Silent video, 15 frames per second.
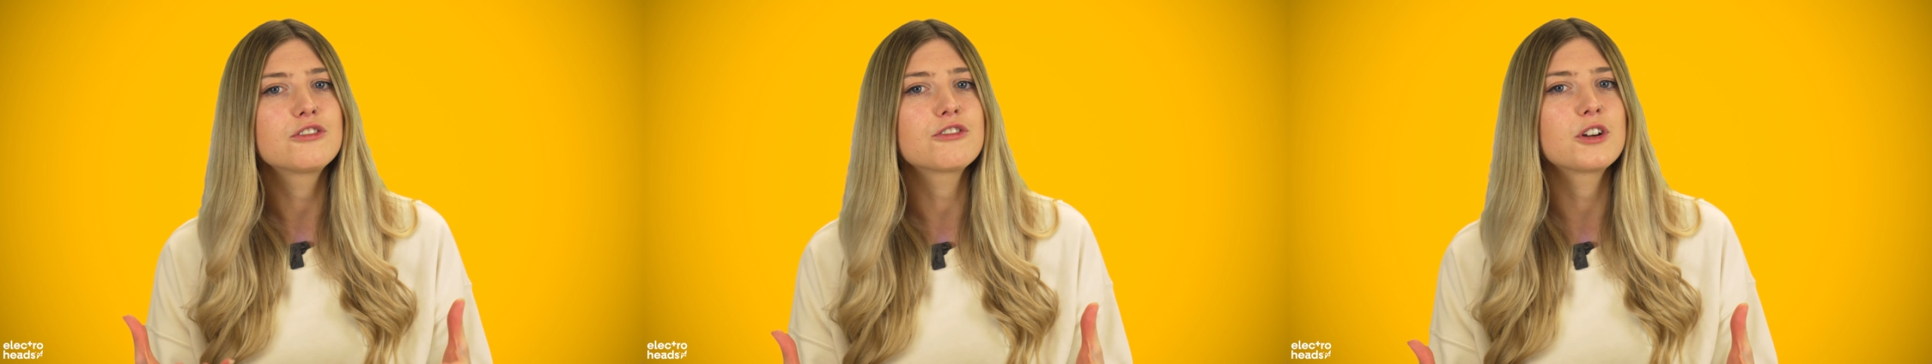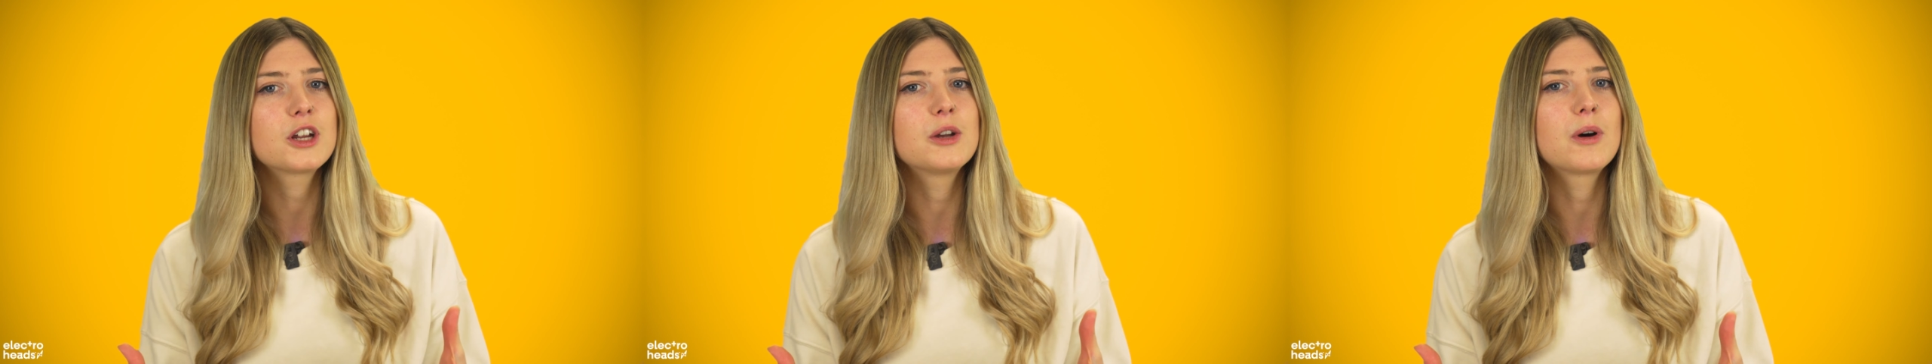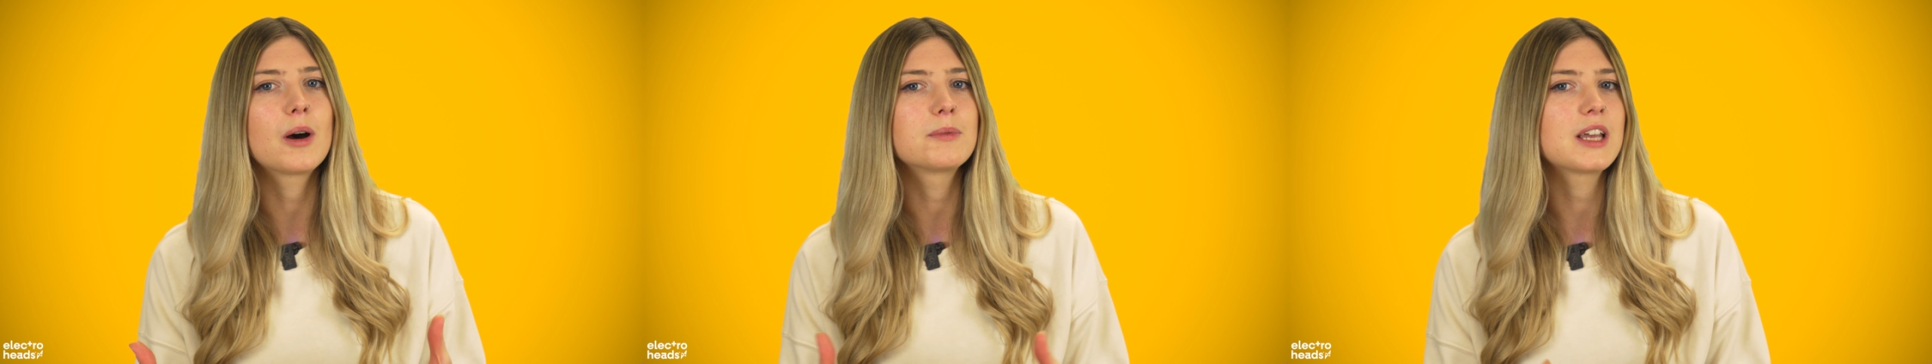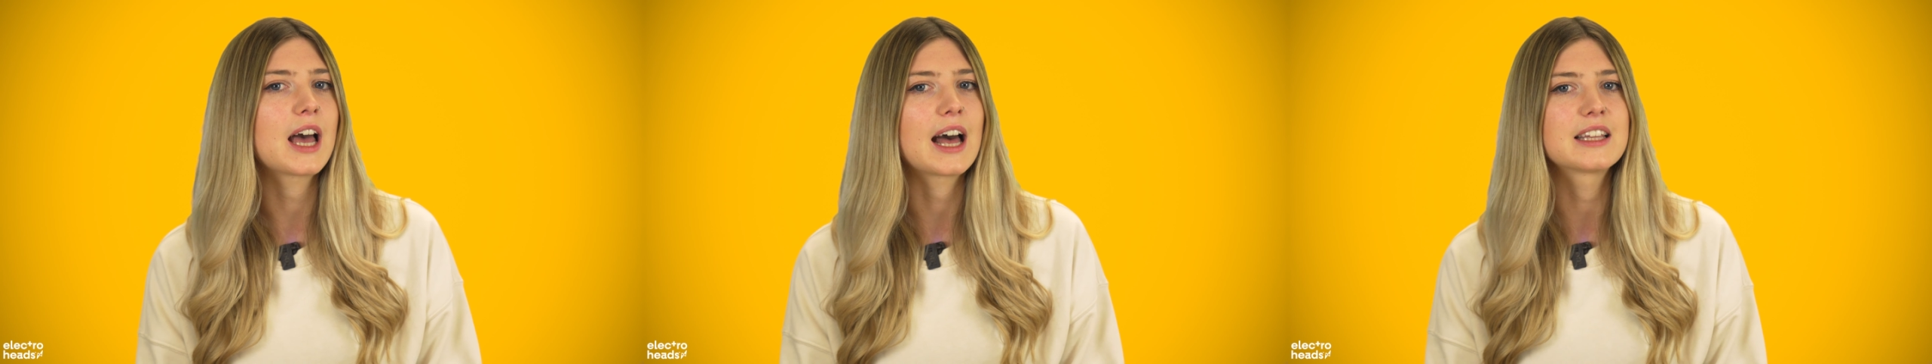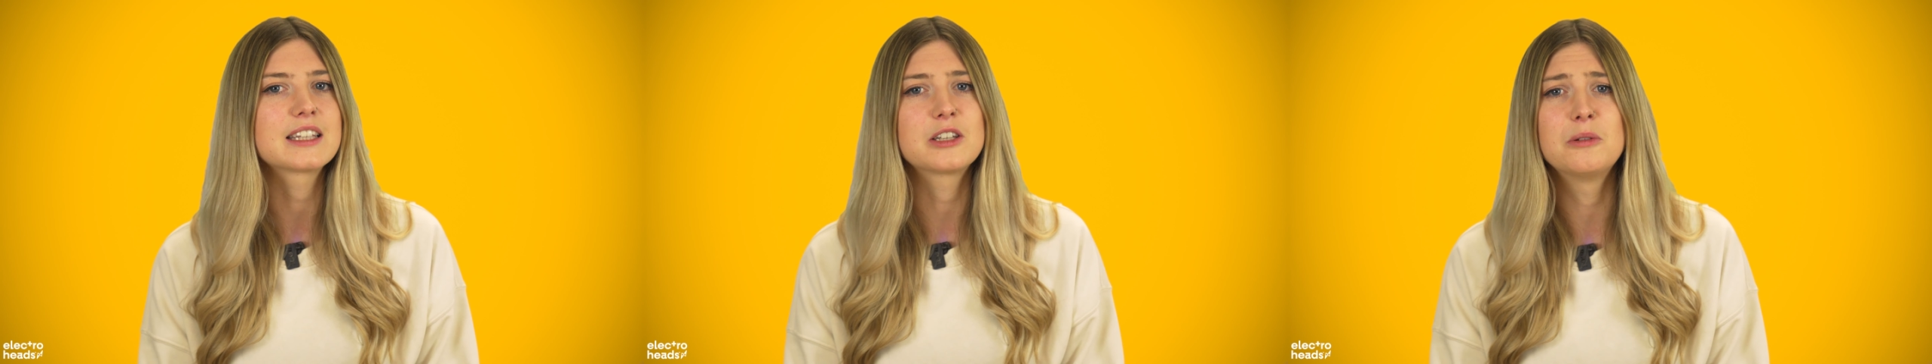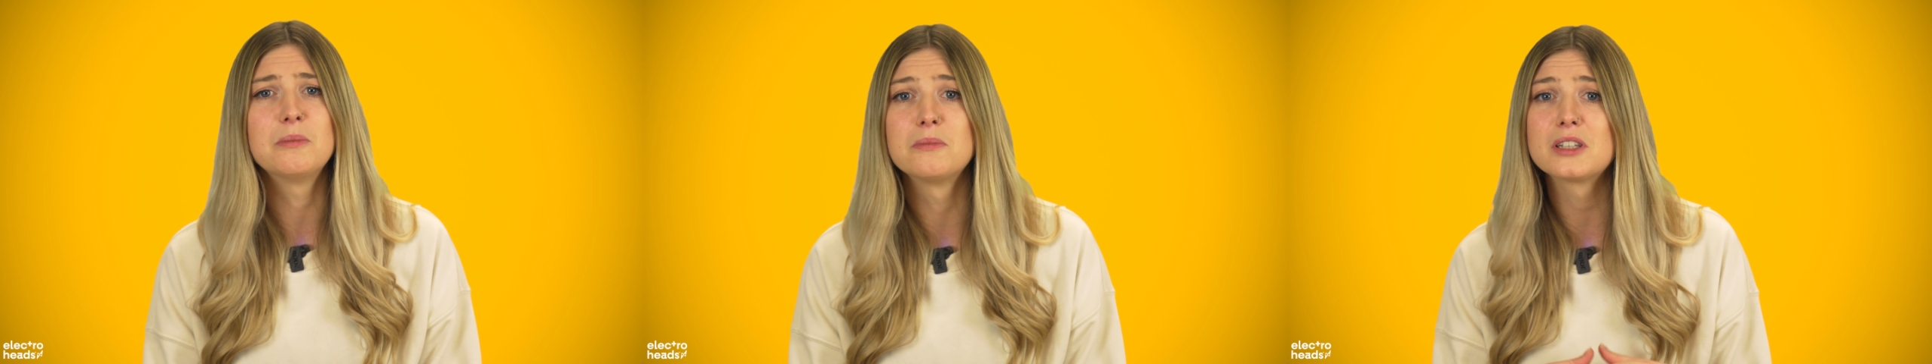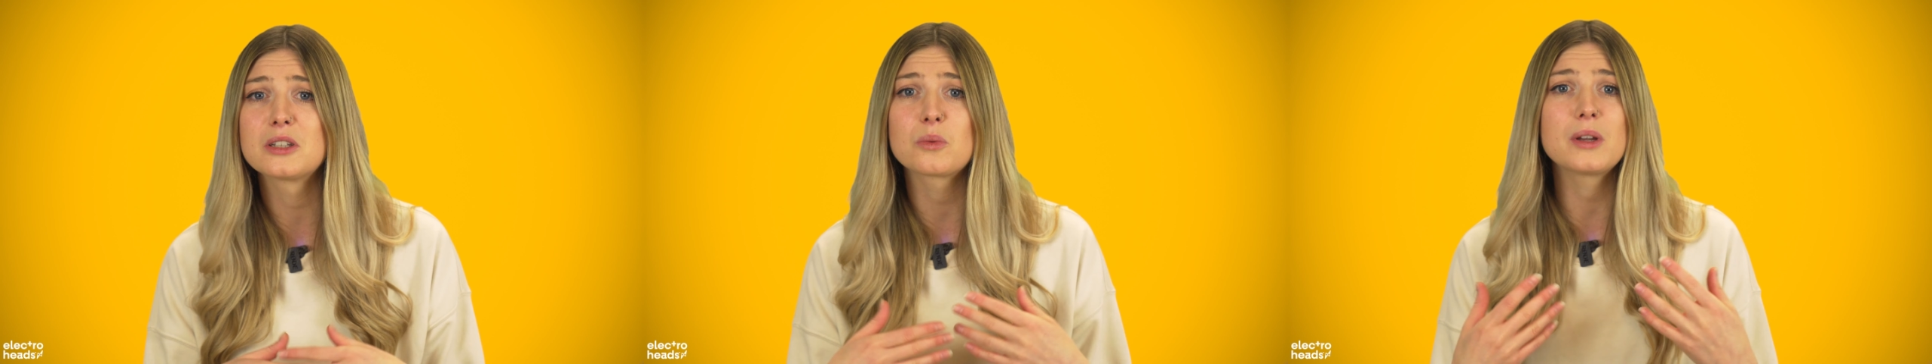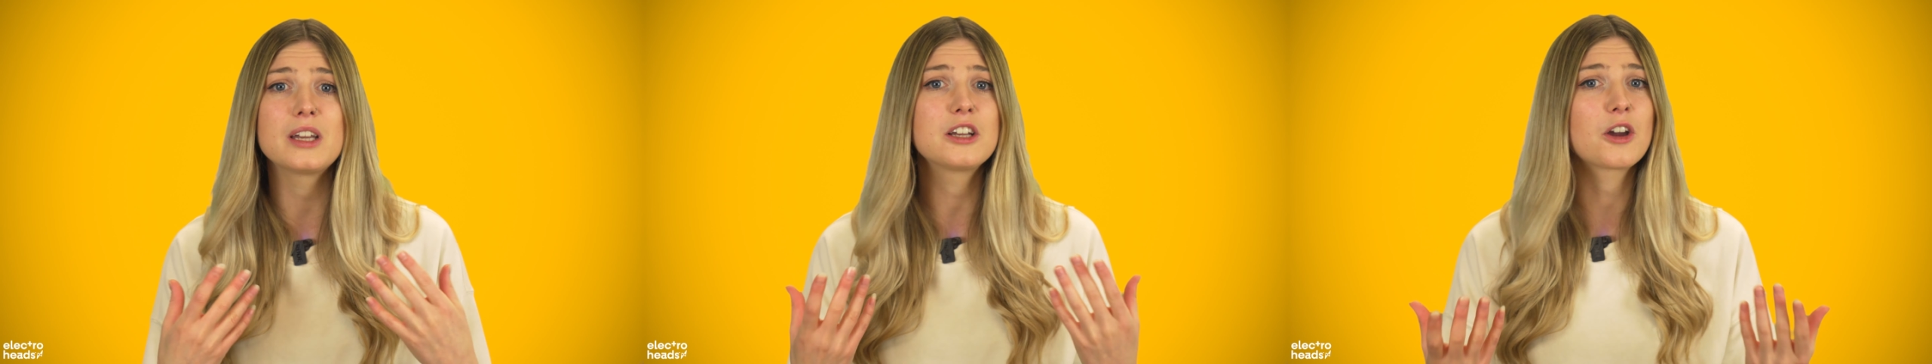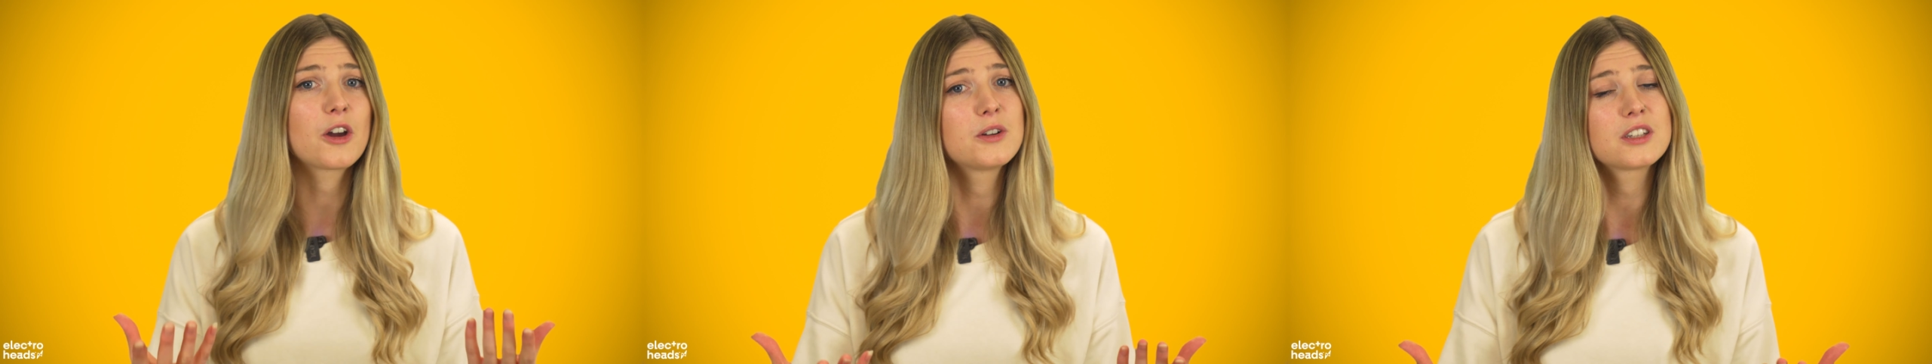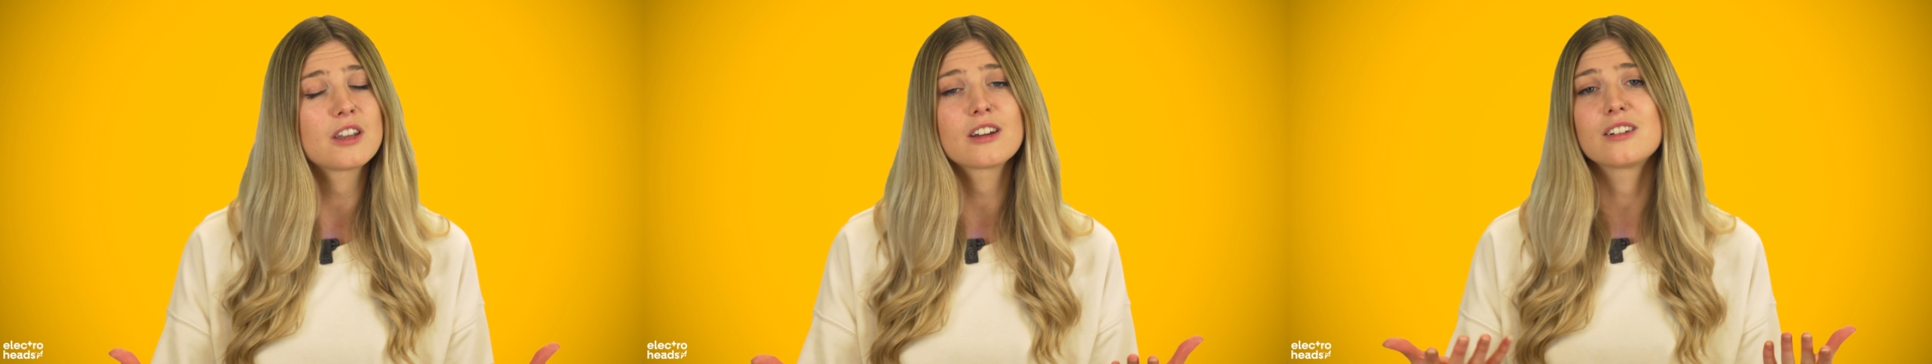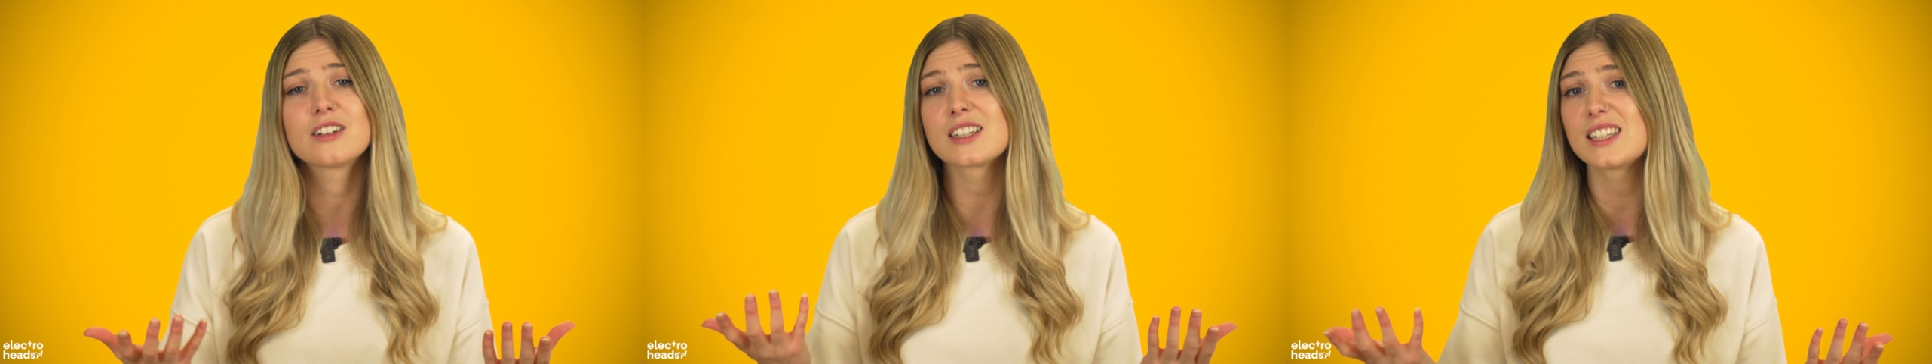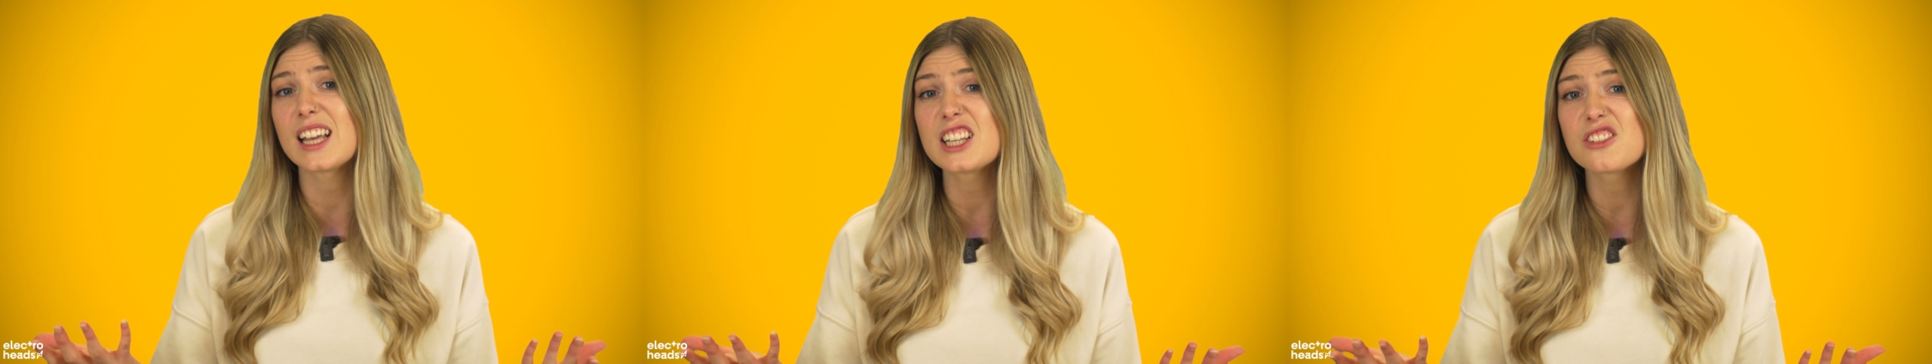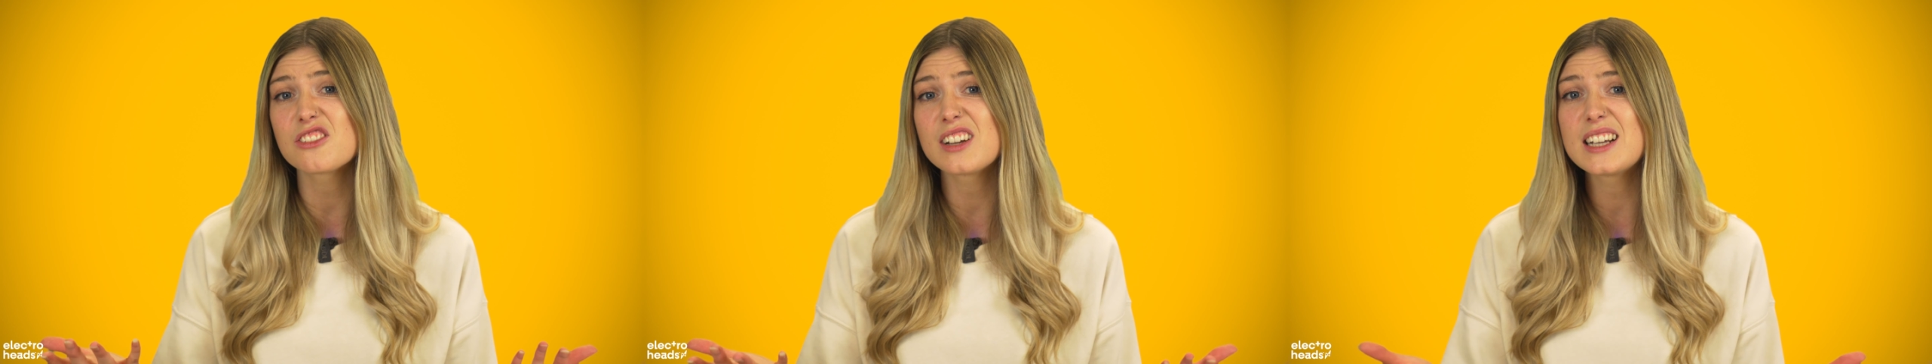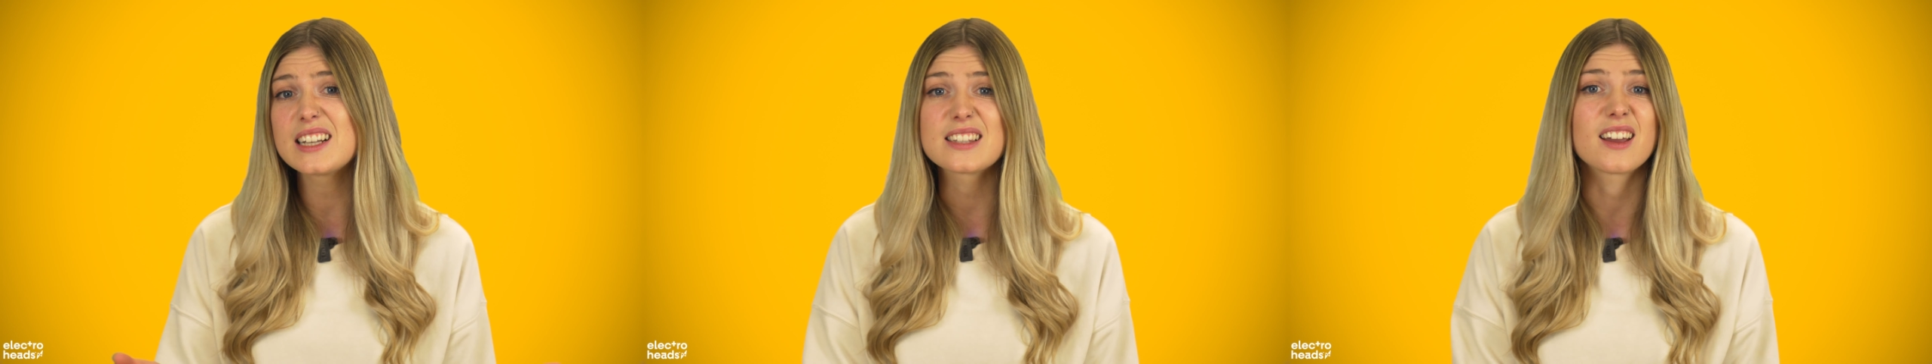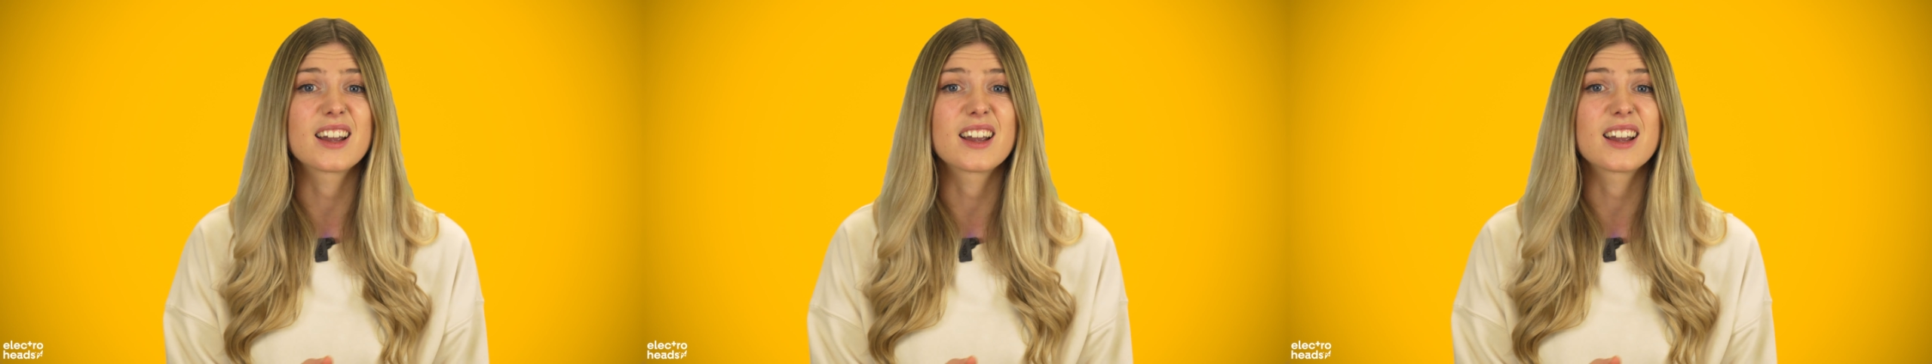free you up to add some sweet GoCycle accessories